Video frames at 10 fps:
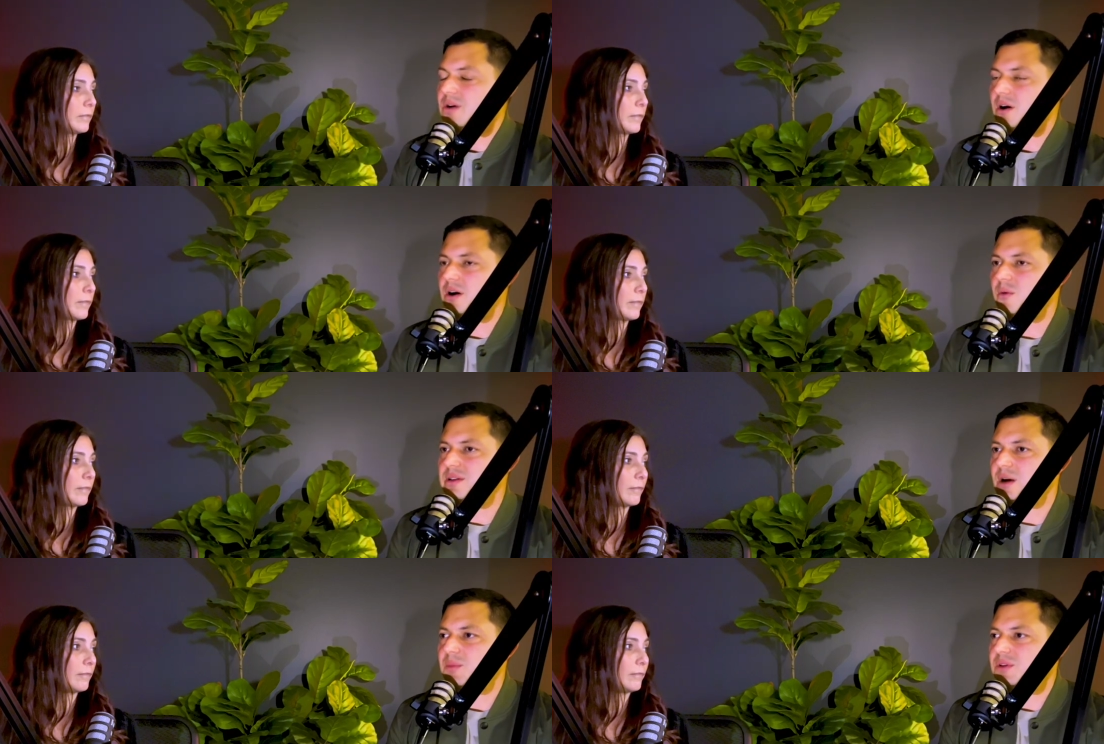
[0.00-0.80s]
Speaker 1: always
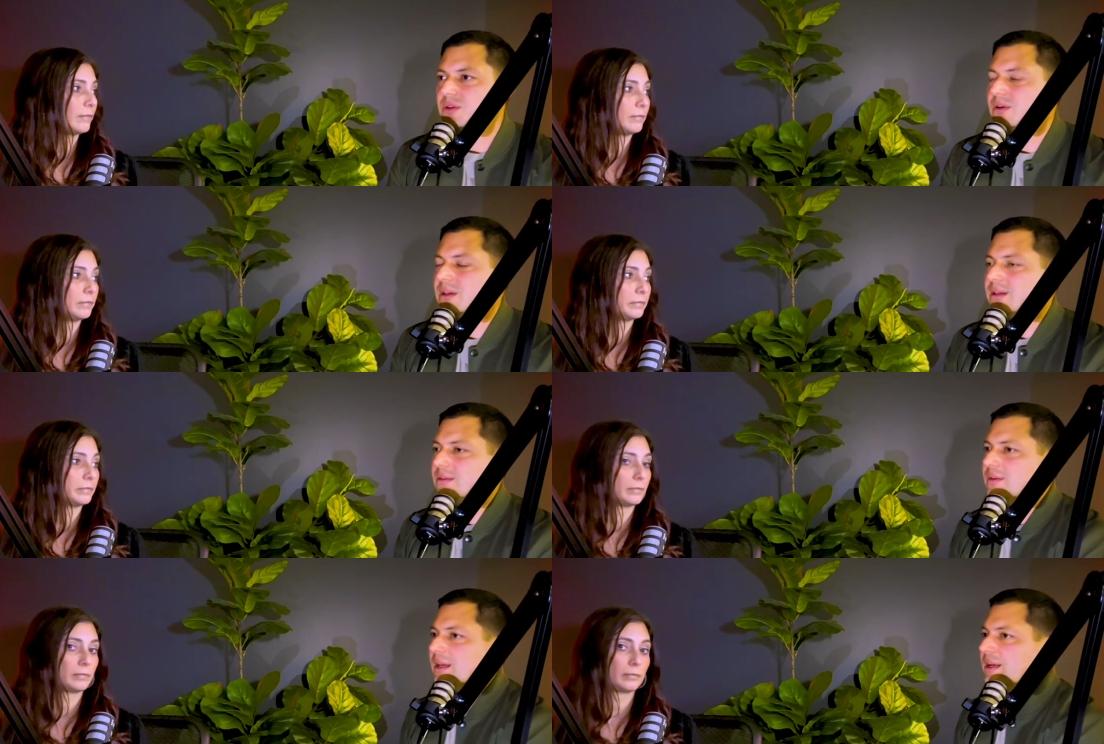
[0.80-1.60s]

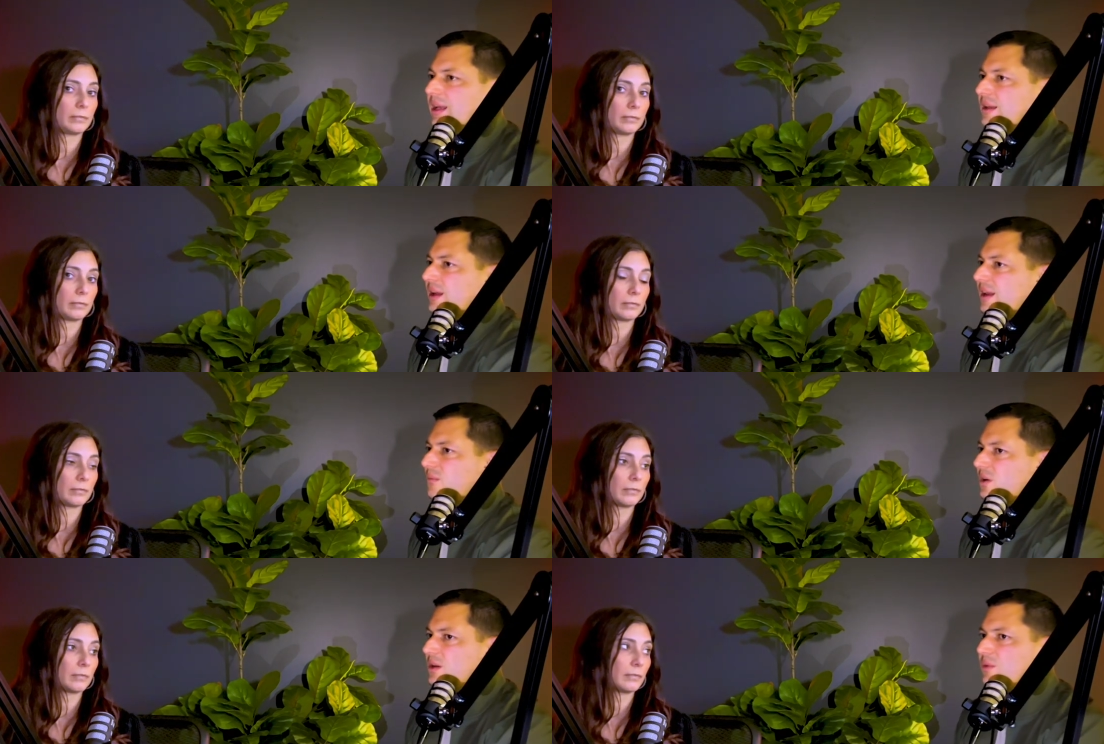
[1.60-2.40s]
opportunities and and and
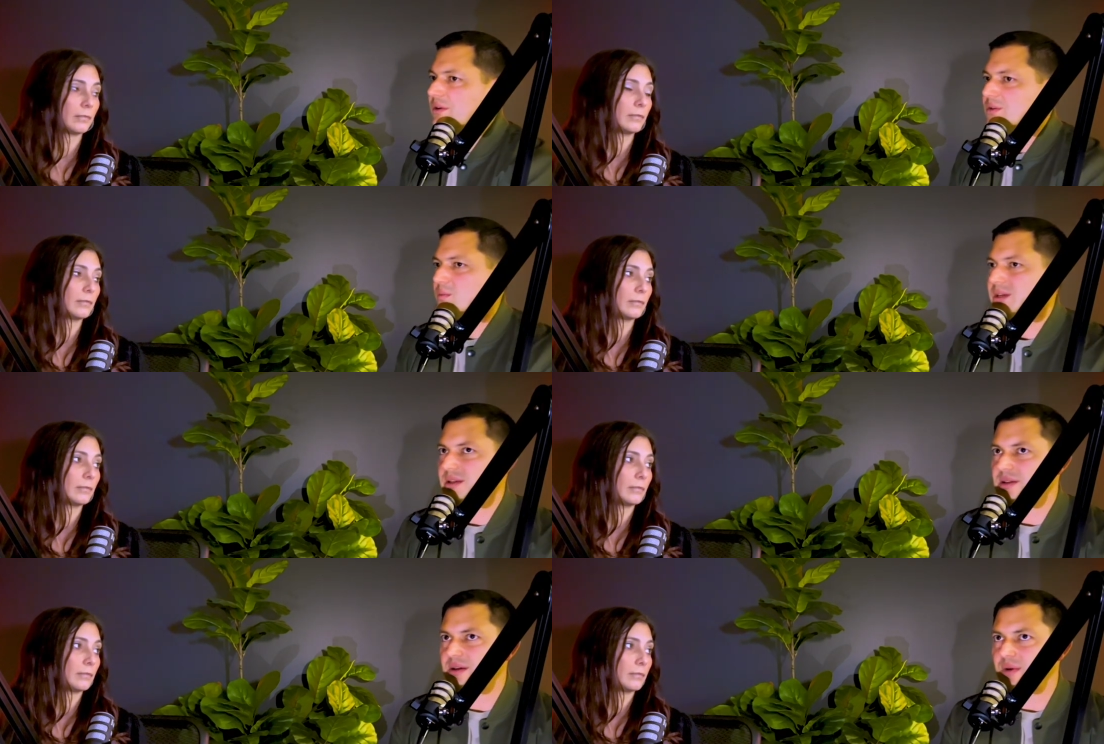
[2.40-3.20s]
when you build your
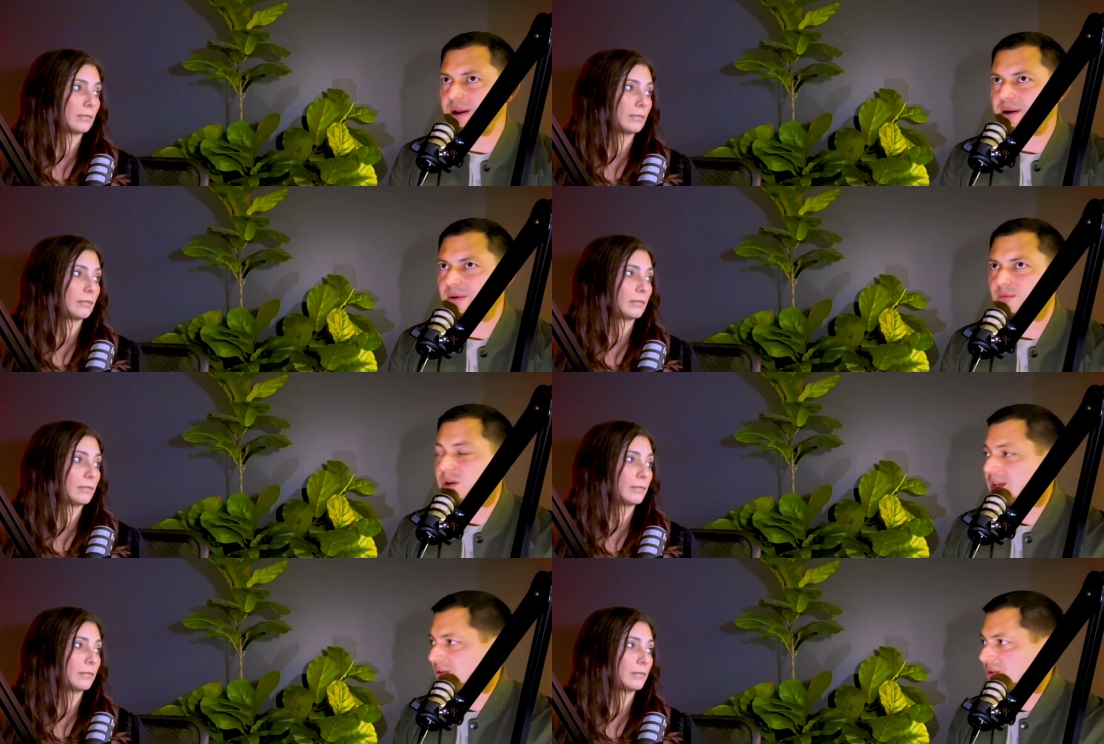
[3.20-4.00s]
business around
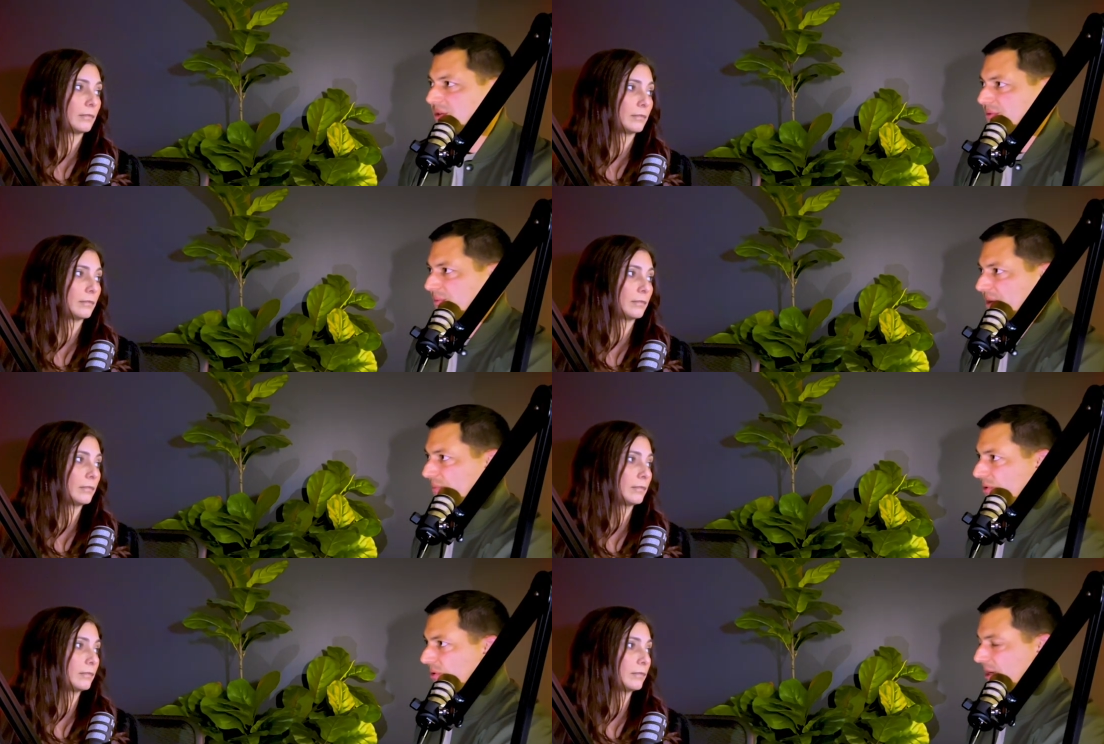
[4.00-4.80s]
relationships with
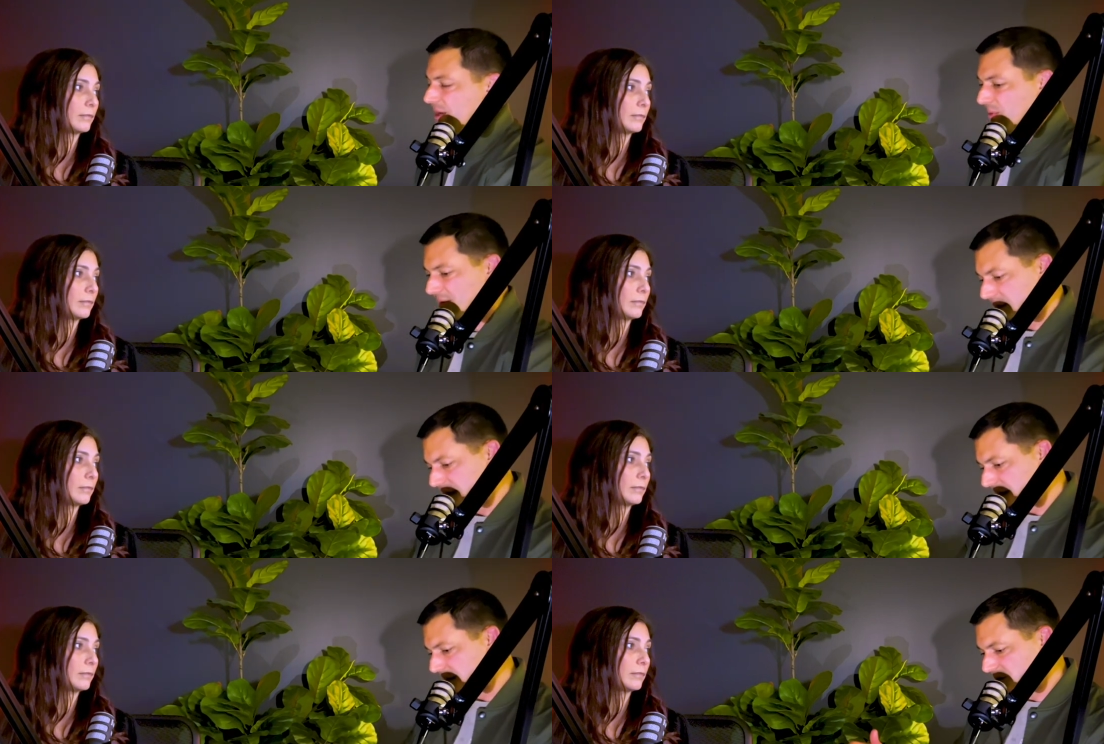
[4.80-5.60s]
people and you build that
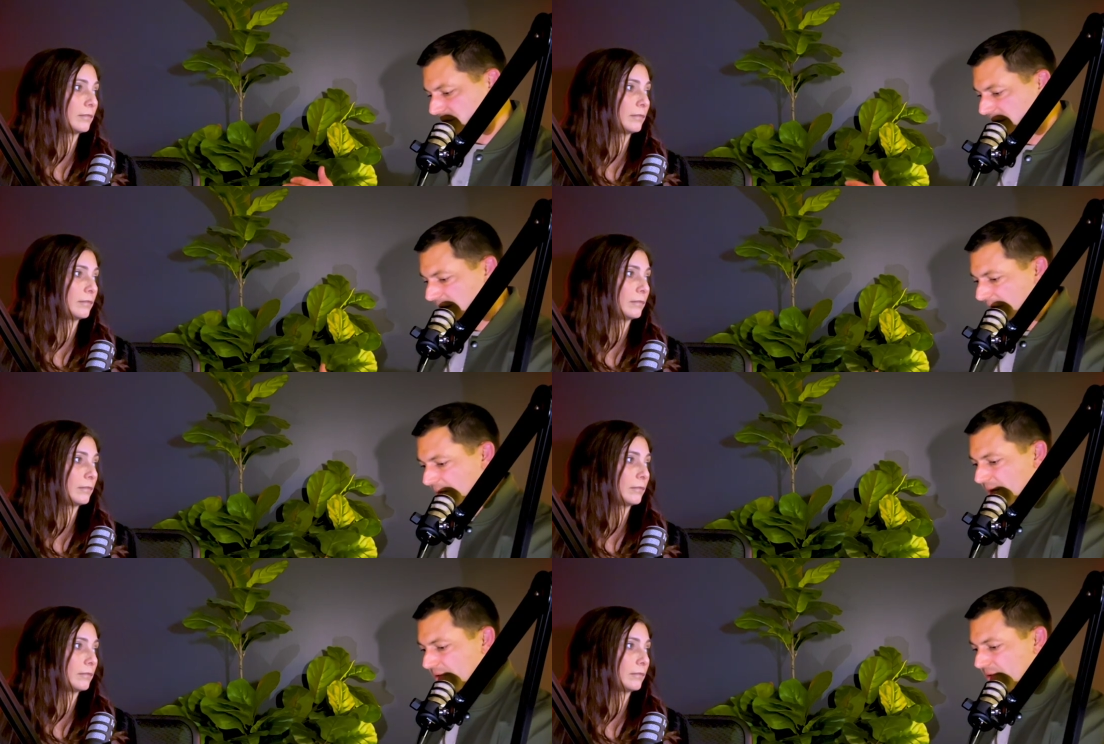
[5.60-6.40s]
database really
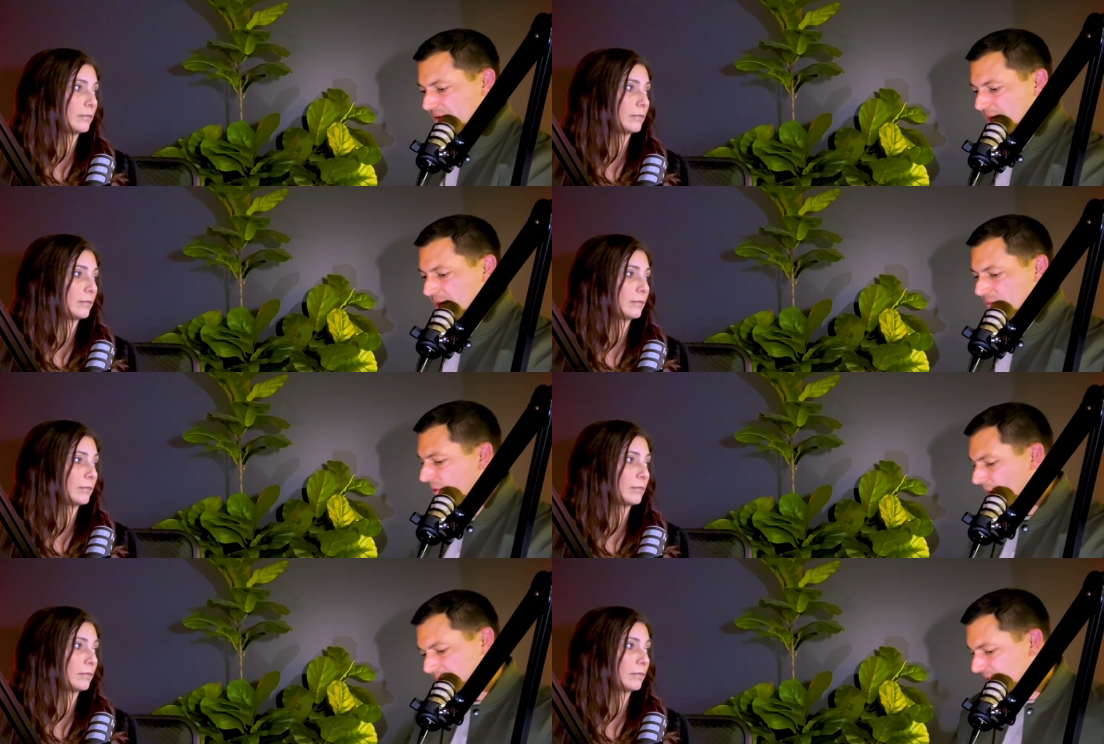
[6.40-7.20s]
large where
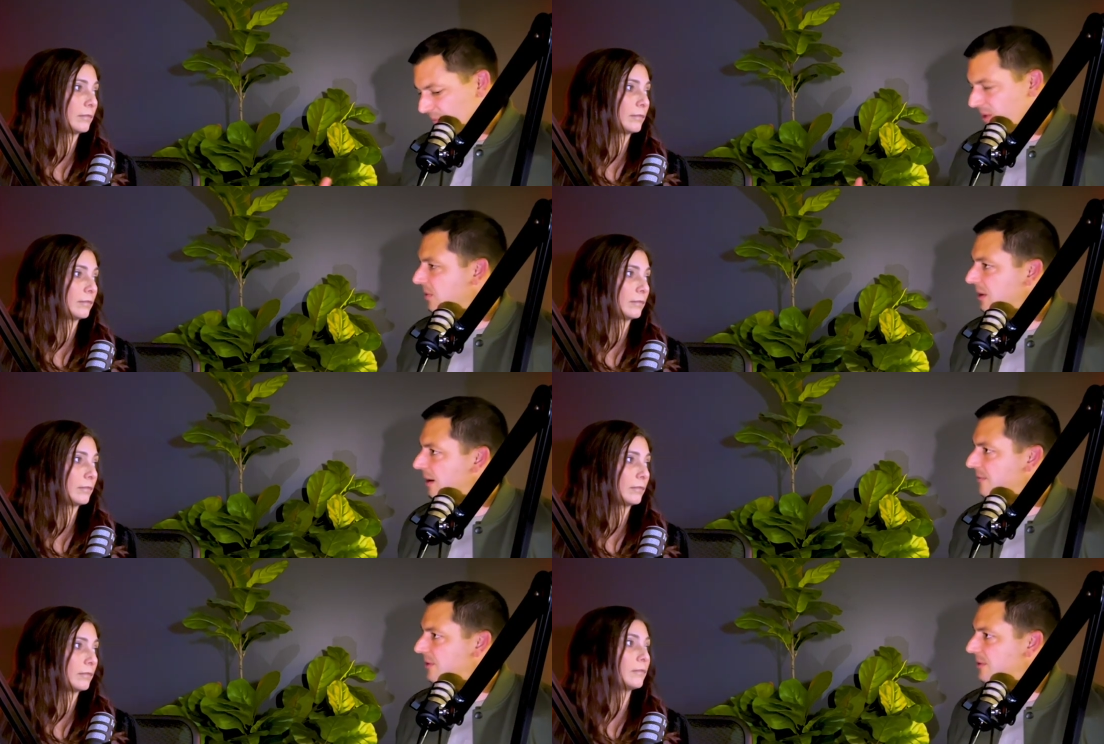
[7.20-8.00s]
all these people
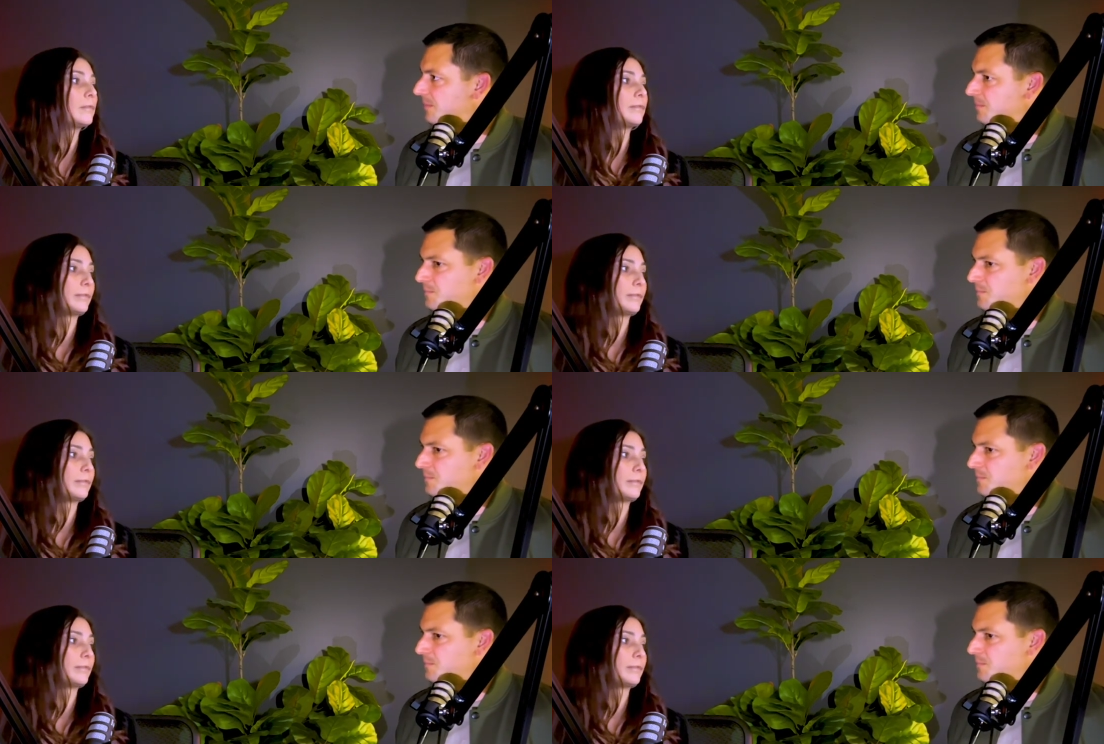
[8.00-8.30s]
love you,